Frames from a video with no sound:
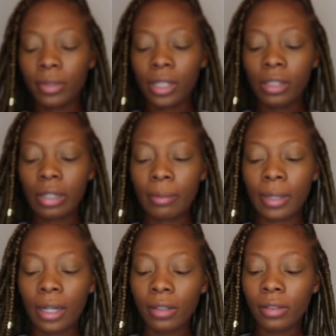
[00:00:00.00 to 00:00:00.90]
TJ
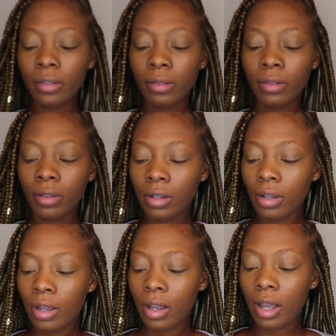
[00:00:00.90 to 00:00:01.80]
Maxx.
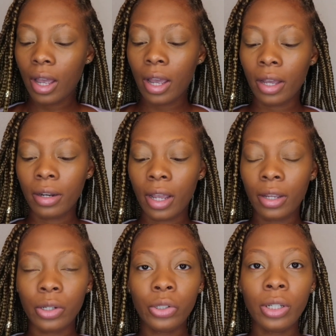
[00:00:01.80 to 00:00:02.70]
And I
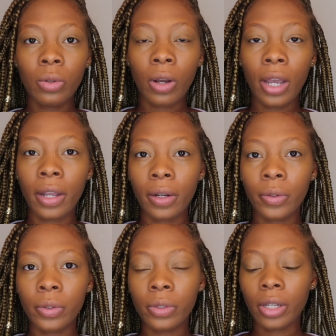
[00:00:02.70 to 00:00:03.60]
usually go ahead and
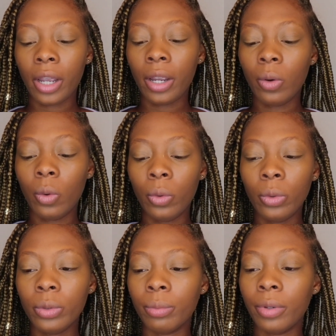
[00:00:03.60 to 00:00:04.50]
use a
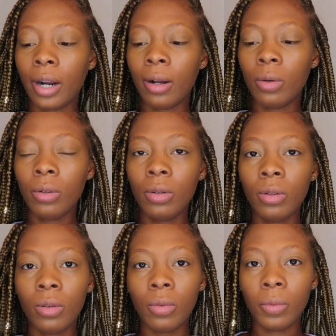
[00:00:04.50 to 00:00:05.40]
old brow
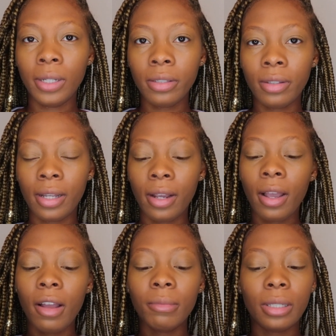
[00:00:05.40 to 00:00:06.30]
whisk that I
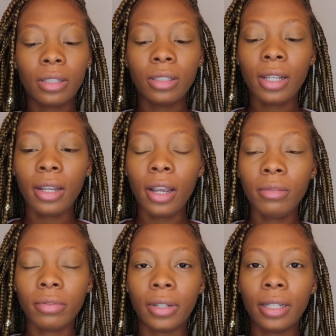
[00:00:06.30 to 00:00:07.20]
have, but since I
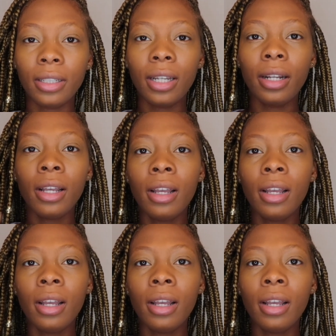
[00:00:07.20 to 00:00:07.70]
can't find that,